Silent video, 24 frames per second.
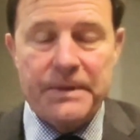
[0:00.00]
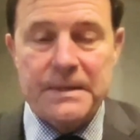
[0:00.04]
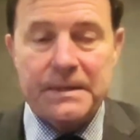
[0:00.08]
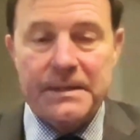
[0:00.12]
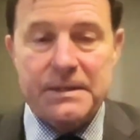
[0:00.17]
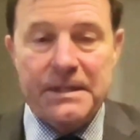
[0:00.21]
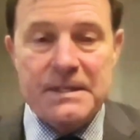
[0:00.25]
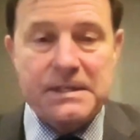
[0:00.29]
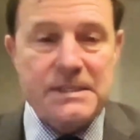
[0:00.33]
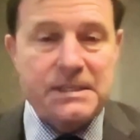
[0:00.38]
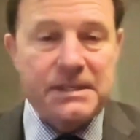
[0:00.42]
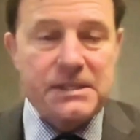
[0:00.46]

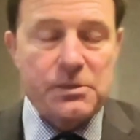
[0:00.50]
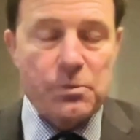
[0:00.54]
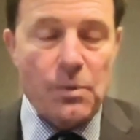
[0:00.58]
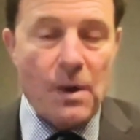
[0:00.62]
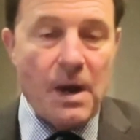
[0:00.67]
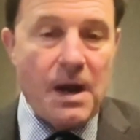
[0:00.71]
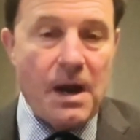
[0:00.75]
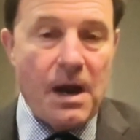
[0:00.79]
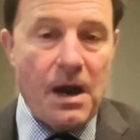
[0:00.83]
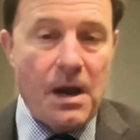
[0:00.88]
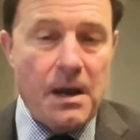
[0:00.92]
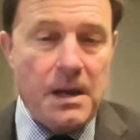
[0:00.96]
This is
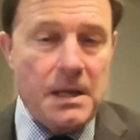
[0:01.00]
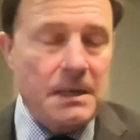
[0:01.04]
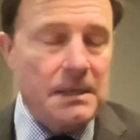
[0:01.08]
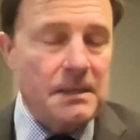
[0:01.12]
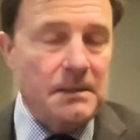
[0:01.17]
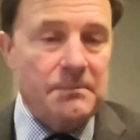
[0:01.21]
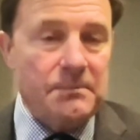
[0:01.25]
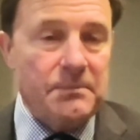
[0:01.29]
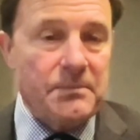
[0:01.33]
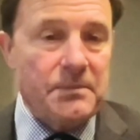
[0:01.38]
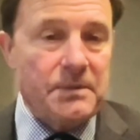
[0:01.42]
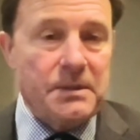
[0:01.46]
where
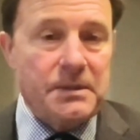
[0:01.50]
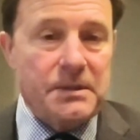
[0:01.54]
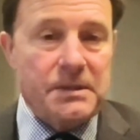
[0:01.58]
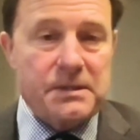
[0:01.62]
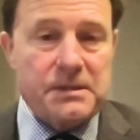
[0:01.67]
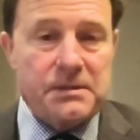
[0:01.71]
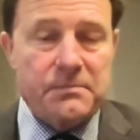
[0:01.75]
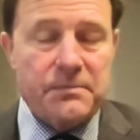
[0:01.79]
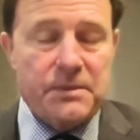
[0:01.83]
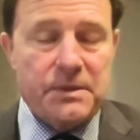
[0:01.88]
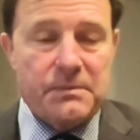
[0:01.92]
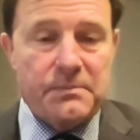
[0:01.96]
the
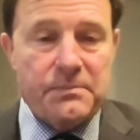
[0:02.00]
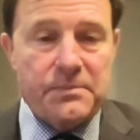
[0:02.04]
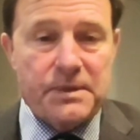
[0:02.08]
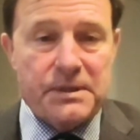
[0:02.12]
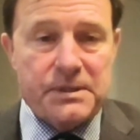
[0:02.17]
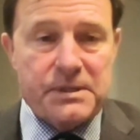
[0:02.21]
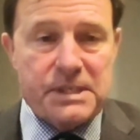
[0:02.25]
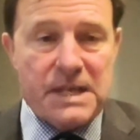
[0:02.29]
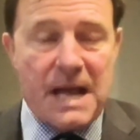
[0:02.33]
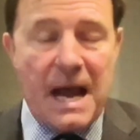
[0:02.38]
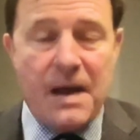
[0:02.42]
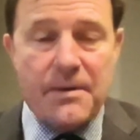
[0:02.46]

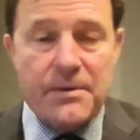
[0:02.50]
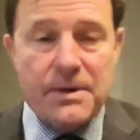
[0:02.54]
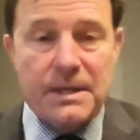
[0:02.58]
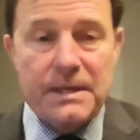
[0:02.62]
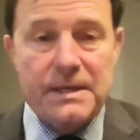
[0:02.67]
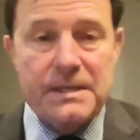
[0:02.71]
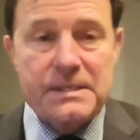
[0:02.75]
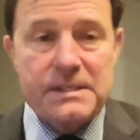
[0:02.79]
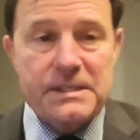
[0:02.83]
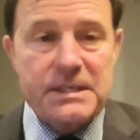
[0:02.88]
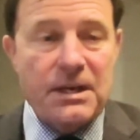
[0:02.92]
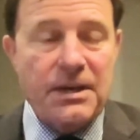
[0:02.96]

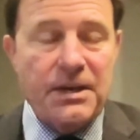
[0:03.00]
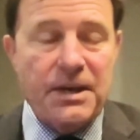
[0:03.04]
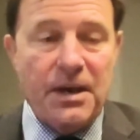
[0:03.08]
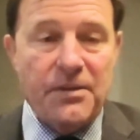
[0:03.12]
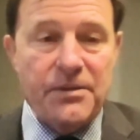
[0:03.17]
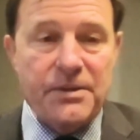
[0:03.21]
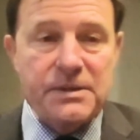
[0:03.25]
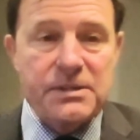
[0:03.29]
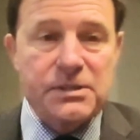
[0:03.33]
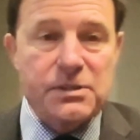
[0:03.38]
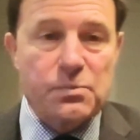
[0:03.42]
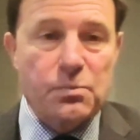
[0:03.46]
Saudis and
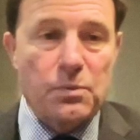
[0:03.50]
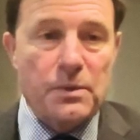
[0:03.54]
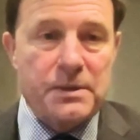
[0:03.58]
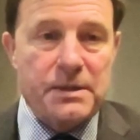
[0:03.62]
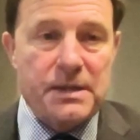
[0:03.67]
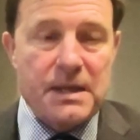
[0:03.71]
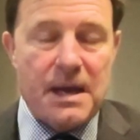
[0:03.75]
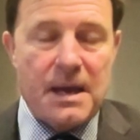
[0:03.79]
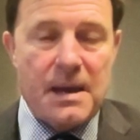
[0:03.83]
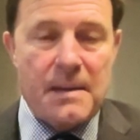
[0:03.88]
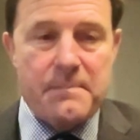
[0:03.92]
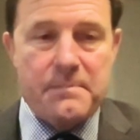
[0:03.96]
others with
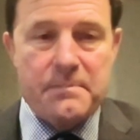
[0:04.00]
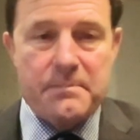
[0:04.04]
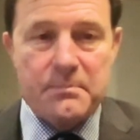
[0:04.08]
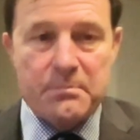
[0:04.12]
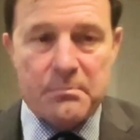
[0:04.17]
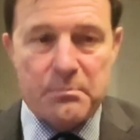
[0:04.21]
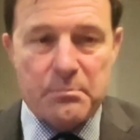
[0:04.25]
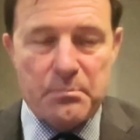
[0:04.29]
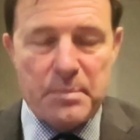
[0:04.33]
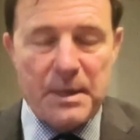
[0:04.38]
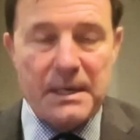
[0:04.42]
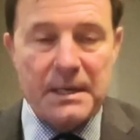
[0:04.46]
their
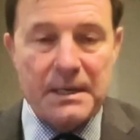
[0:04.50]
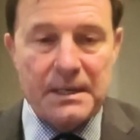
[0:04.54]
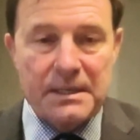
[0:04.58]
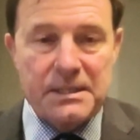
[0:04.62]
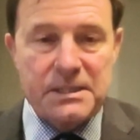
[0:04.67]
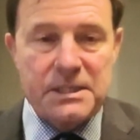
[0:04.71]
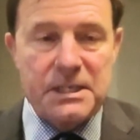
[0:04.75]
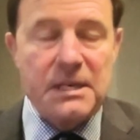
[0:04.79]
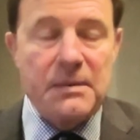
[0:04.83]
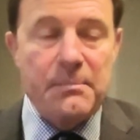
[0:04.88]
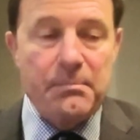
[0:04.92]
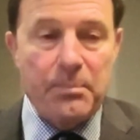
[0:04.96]
big
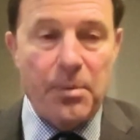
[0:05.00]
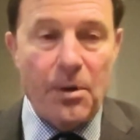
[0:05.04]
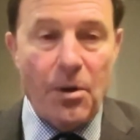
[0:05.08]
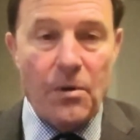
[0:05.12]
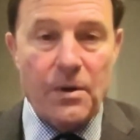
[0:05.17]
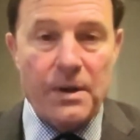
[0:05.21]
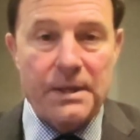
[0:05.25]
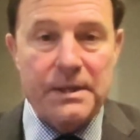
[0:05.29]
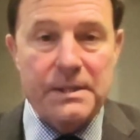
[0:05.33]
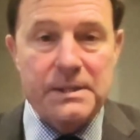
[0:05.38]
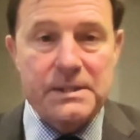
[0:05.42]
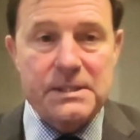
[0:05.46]
deep
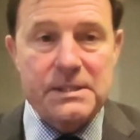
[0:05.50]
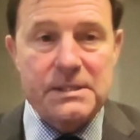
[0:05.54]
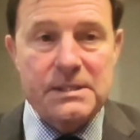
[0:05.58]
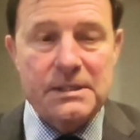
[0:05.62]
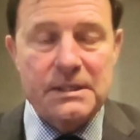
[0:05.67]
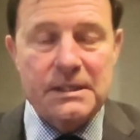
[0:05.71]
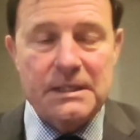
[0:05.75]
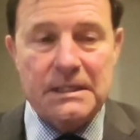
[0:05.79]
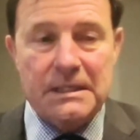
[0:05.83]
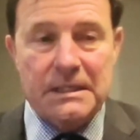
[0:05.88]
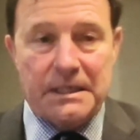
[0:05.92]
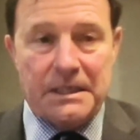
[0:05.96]
pockets
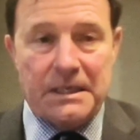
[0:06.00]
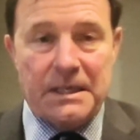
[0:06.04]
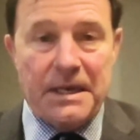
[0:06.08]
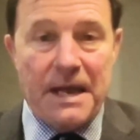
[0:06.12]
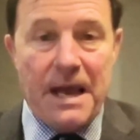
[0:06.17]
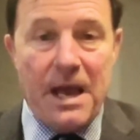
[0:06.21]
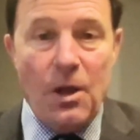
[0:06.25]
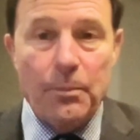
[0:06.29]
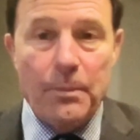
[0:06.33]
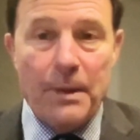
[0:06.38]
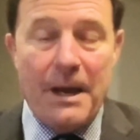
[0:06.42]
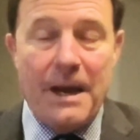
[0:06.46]
can
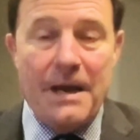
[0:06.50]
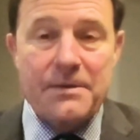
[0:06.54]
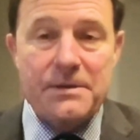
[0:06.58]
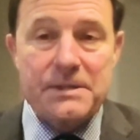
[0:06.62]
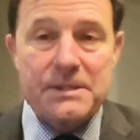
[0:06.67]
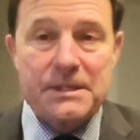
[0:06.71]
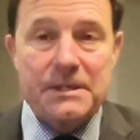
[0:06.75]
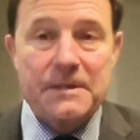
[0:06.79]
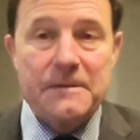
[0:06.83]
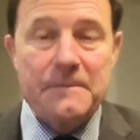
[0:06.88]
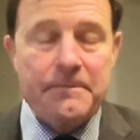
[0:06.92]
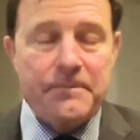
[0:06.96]
help
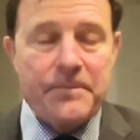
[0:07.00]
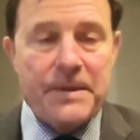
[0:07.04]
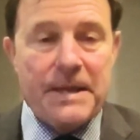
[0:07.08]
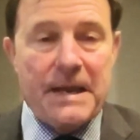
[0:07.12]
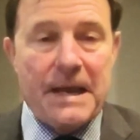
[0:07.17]
out, and